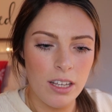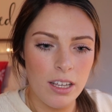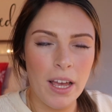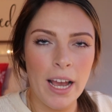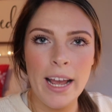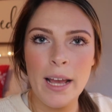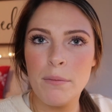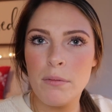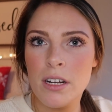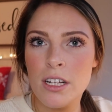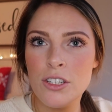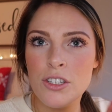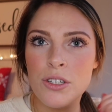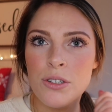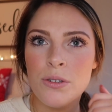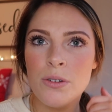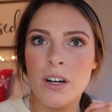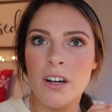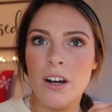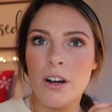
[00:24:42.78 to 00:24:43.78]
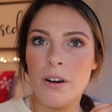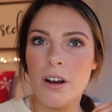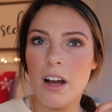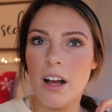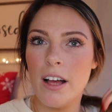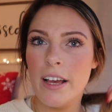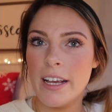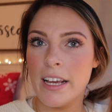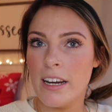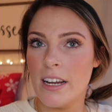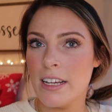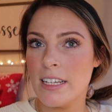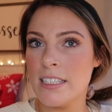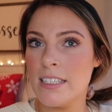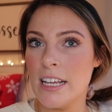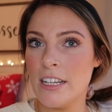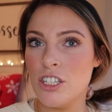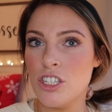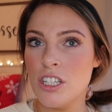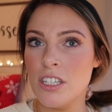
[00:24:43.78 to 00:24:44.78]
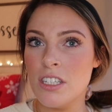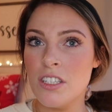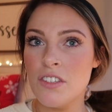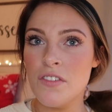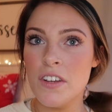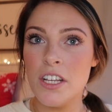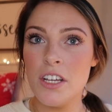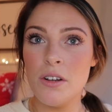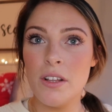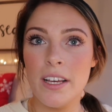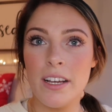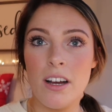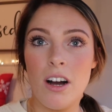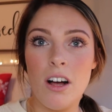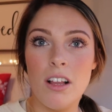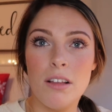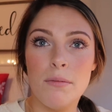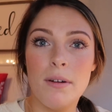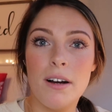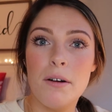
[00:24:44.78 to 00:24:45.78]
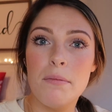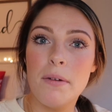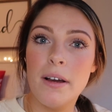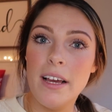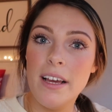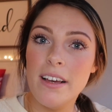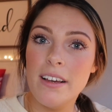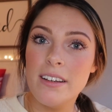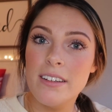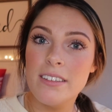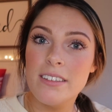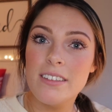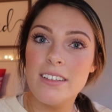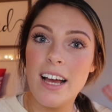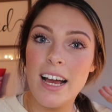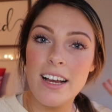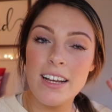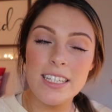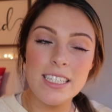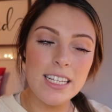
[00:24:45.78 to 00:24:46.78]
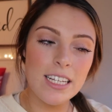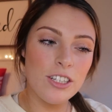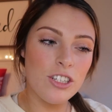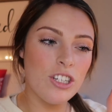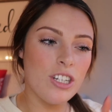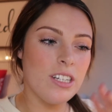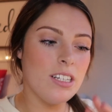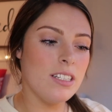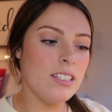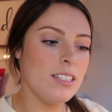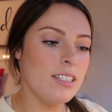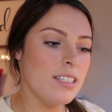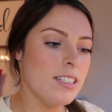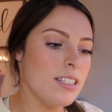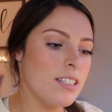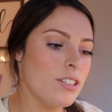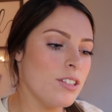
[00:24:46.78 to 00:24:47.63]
I am gonna do like an extensions video, like all about my extensions.